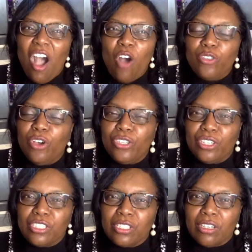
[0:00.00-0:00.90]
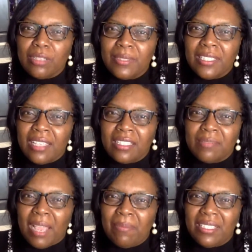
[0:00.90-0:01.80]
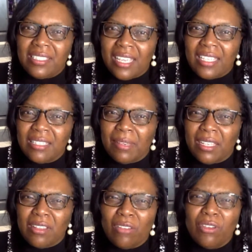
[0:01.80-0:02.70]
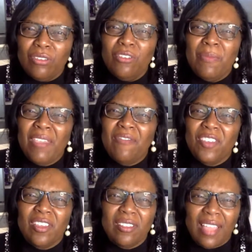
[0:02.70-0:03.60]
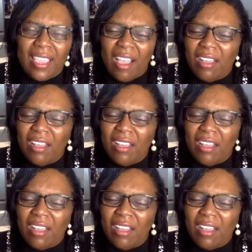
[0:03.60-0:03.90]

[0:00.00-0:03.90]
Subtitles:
Although your circumstance might be saying something else, although you may feel like,